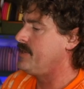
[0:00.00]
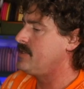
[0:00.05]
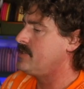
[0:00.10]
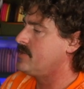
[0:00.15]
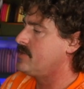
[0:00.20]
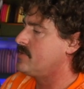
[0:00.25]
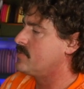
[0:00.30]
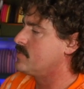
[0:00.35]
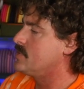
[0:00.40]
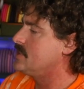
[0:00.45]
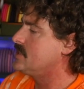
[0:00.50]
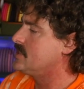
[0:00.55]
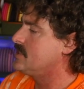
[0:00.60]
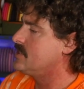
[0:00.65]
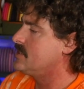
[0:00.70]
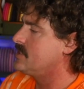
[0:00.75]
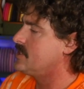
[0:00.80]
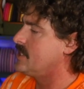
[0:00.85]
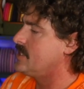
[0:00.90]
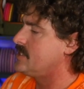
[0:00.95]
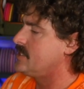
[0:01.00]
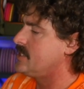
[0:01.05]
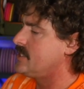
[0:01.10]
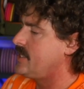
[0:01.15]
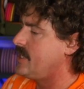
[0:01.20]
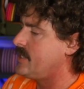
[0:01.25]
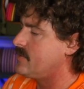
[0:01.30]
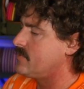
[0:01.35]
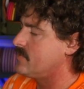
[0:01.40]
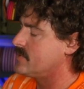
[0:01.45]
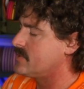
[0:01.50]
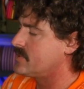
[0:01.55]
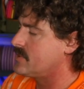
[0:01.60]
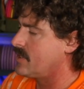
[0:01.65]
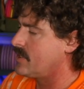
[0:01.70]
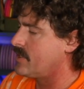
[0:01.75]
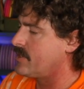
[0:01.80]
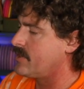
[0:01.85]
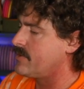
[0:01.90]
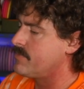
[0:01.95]
that the reason that they did that was to
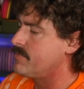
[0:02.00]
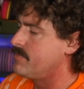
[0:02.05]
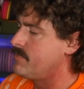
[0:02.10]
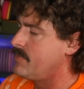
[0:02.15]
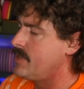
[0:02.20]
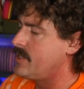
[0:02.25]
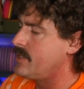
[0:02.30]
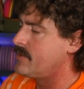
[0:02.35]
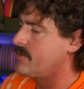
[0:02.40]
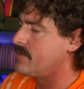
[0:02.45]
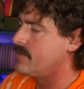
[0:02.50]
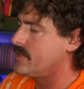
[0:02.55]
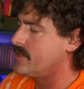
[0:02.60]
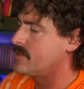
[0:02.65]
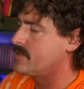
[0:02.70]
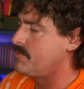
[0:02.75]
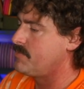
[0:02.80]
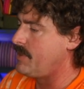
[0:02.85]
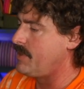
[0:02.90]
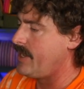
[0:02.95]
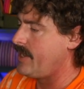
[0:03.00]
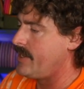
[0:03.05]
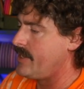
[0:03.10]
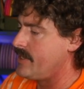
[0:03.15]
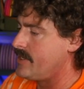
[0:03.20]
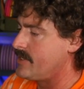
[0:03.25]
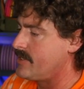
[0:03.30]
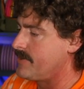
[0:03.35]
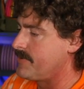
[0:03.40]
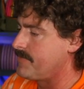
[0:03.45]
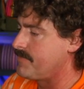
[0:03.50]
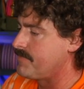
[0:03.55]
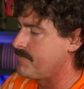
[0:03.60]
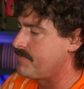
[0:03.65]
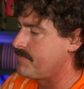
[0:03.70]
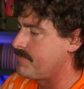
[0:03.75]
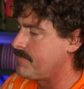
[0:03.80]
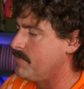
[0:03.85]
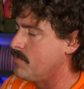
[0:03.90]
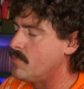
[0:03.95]
help make this bag
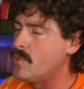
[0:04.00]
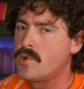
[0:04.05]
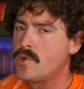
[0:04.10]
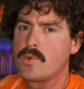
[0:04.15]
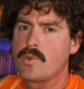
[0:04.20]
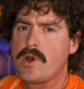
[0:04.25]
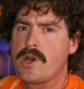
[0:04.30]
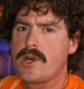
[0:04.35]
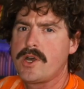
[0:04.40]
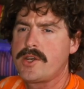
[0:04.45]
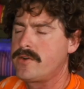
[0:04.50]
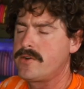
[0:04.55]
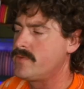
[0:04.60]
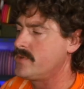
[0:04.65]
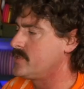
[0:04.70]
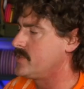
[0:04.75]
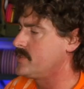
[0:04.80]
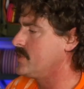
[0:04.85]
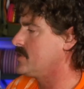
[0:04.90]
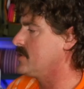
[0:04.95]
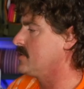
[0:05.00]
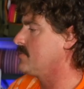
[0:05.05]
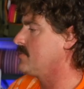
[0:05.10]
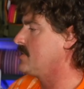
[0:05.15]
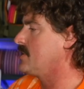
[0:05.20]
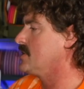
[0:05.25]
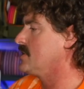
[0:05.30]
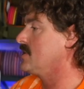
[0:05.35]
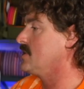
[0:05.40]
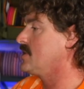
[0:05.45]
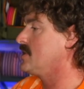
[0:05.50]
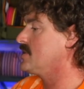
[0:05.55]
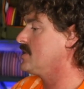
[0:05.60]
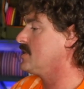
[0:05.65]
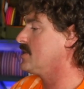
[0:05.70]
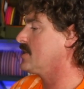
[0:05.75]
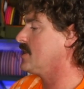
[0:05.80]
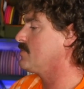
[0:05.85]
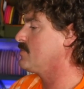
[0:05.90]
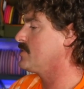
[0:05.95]
more water resistant, because it doesn't
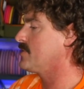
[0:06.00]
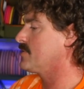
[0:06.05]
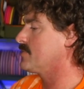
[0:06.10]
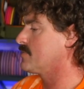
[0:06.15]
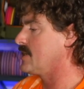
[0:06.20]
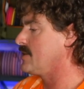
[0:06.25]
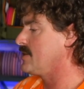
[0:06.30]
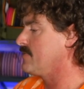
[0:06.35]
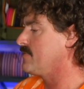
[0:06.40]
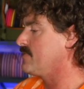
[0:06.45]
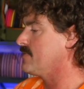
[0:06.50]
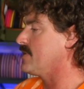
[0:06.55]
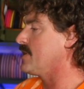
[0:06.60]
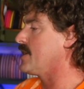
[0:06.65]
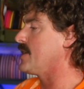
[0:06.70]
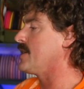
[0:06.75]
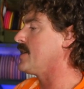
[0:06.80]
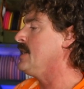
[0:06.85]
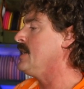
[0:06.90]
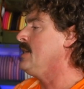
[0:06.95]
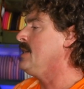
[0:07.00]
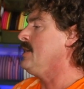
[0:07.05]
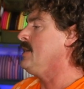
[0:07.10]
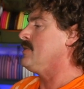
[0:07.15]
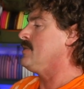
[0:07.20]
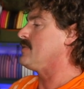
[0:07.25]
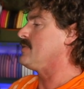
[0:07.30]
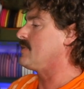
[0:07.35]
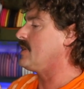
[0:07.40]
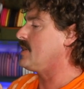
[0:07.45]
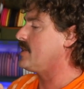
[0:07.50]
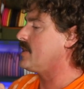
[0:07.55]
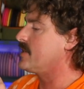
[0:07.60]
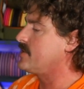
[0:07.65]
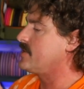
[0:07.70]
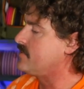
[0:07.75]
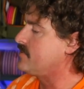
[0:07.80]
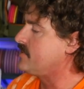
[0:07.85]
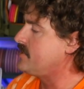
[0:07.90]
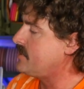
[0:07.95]
come with the rain fly. We've got a
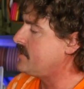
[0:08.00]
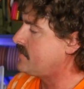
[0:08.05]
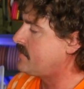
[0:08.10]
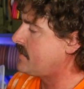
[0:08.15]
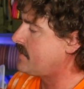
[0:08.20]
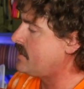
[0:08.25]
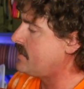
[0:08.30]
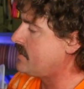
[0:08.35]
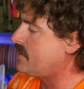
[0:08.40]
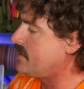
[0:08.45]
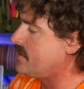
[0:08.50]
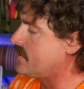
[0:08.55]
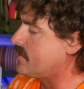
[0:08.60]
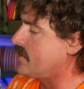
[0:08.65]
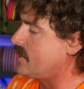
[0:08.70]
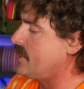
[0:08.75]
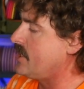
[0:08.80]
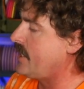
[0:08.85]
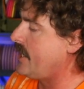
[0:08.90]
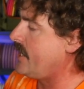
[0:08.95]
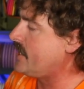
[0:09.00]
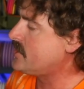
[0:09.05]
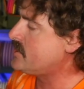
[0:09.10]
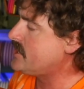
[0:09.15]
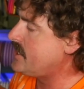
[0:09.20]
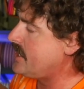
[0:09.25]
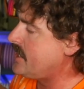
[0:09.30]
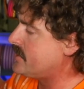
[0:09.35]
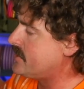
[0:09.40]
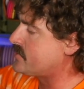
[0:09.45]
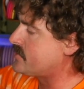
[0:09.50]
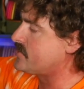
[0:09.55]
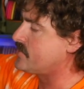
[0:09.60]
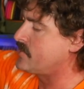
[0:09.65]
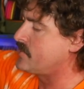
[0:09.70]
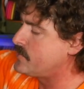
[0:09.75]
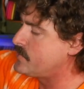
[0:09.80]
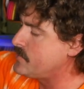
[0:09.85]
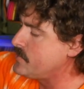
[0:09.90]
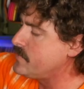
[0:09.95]
unique thing here. It actually has
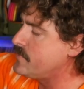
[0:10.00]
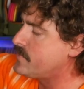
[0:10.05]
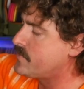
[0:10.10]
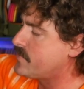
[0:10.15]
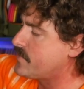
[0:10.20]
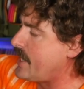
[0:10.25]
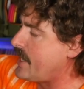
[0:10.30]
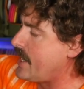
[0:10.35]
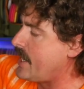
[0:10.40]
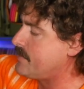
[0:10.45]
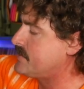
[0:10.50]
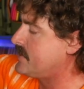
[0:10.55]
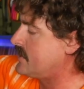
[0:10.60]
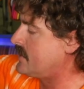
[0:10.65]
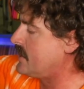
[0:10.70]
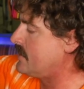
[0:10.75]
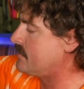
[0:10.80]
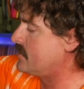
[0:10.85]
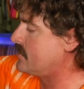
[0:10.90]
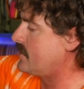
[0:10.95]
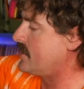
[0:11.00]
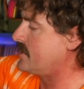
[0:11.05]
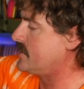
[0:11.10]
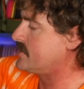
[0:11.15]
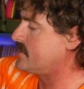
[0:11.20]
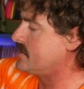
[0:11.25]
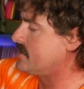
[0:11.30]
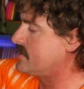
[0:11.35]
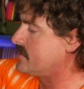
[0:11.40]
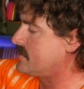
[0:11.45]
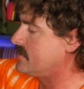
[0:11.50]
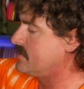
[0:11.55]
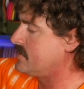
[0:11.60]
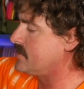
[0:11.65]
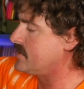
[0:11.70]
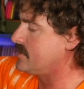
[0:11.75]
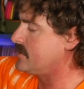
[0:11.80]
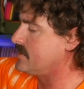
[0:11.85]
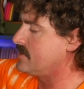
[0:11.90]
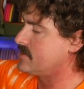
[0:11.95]
2 flaps that come across
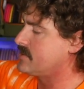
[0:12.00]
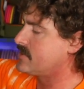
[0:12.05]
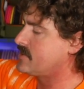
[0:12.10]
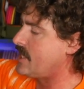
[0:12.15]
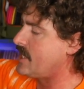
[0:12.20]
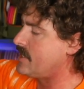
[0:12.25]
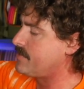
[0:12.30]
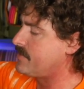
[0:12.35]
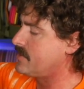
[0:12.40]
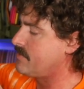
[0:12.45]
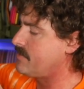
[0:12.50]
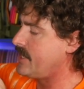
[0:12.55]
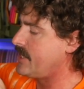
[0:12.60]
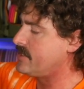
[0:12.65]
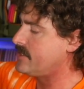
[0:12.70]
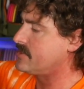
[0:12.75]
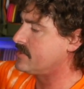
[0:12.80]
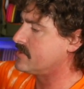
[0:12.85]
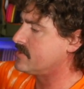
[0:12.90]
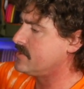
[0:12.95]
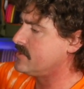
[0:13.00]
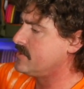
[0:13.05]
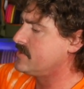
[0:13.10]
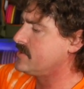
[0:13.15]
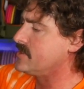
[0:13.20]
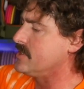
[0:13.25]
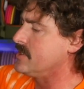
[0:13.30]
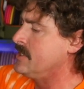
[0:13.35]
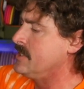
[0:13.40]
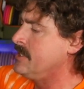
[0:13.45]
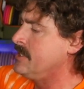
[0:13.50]
the top of the bag to close it.